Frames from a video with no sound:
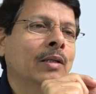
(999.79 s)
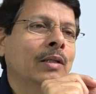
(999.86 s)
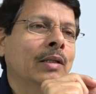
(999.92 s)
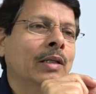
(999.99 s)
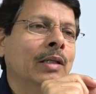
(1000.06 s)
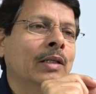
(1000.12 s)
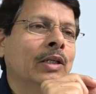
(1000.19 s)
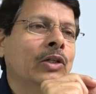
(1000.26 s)

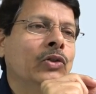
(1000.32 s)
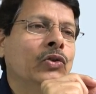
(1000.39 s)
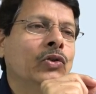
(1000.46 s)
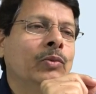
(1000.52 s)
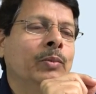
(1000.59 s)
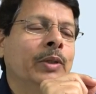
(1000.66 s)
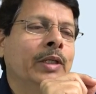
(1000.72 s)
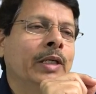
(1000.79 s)
then it
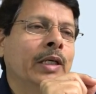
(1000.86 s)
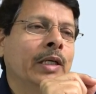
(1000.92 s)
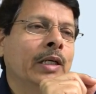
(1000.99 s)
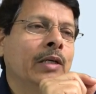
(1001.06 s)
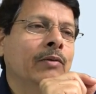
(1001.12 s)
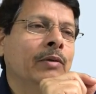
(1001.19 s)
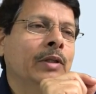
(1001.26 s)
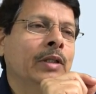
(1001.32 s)
should be
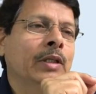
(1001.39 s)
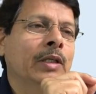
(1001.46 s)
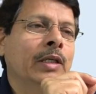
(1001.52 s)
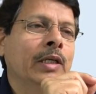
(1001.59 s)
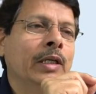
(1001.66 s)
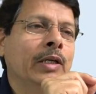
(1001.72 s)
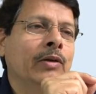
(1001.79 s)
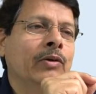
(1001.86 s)
taken with
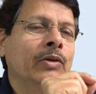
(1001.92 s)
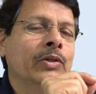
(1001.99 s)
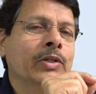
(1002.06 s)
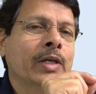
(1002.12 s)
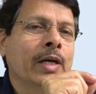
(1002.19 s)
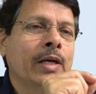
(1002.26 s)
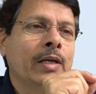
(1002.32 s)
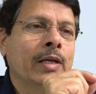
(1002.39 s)
negative
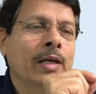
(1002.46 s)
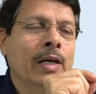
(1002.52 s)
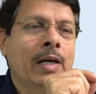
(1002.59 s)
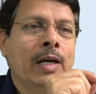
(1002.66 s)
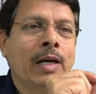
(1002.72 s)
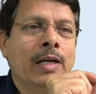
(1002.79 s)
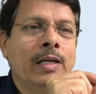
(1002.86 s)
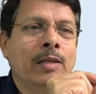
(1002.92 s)
sign.
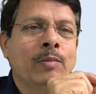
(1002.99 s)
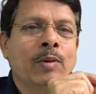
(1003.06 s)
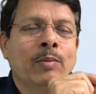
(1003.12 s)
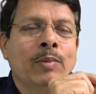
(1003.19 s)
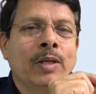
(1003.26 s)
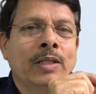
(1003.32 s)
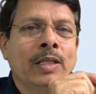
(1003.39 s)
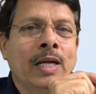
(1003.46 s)
And
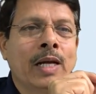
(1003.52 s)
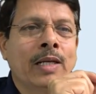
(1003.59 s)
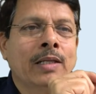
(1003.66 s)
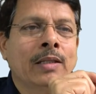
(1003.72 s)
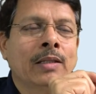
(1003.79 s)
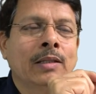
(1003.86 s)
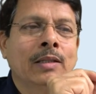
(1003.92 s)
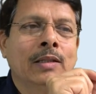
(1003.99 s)
remember that